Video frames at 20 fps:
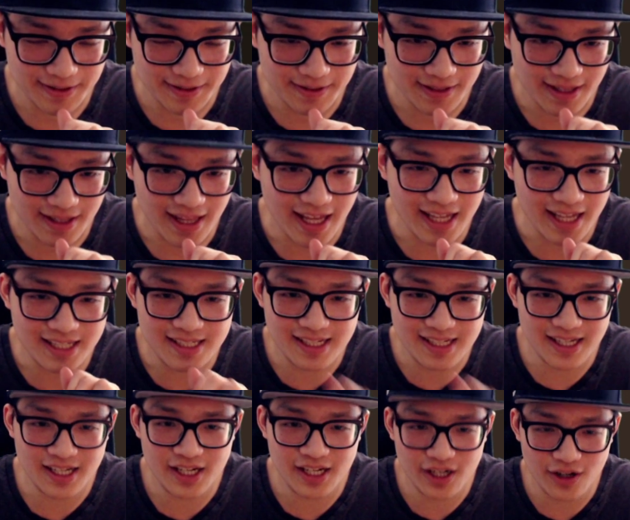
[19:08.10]
The
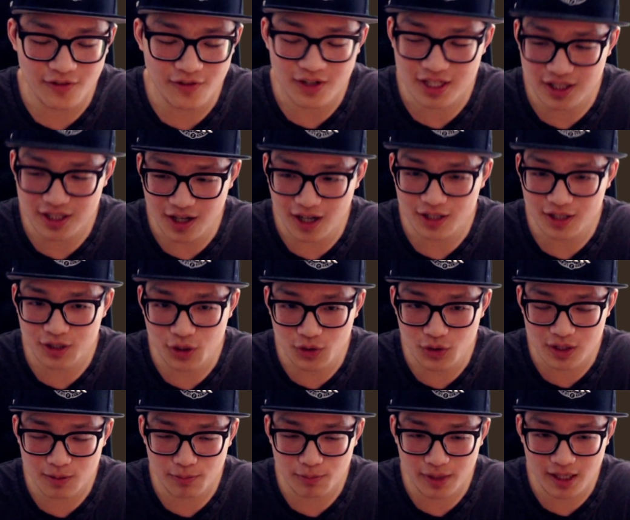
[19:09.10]
idea here for slot 2
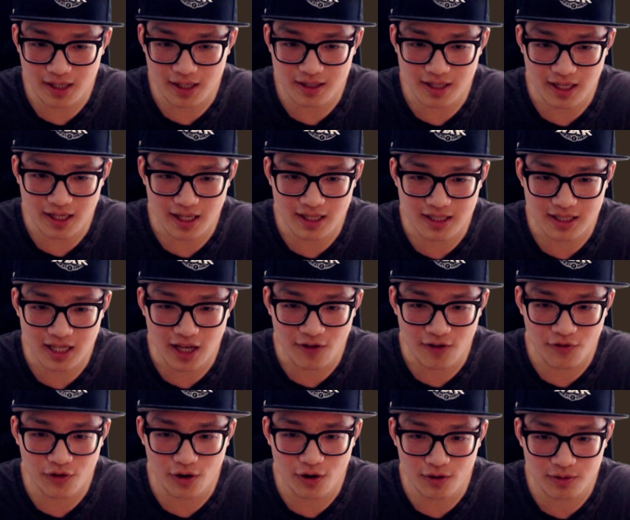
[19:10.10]
speeds is
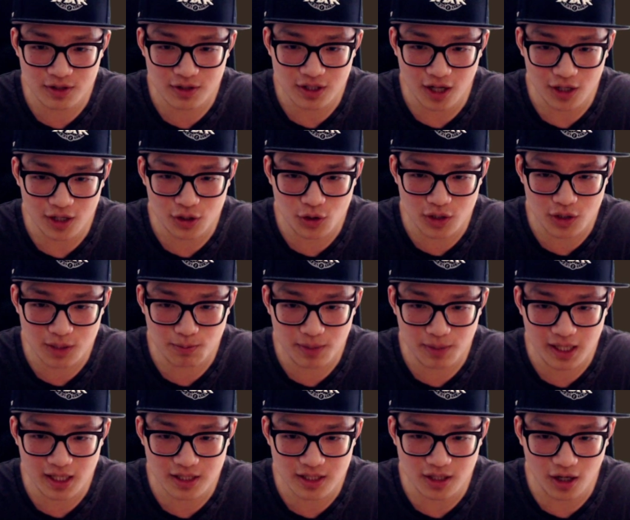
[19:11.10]
if your slot 2
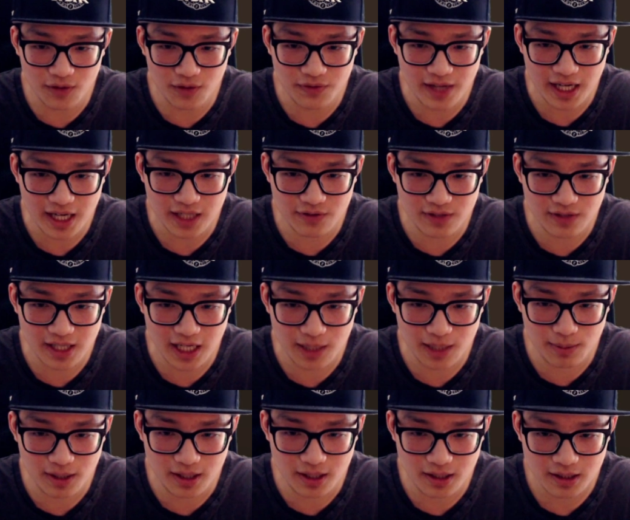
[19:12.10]
speed is all negative
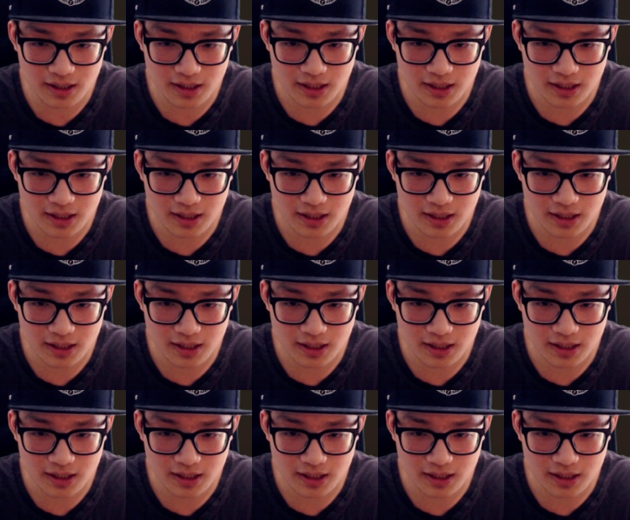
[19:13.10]
gaming,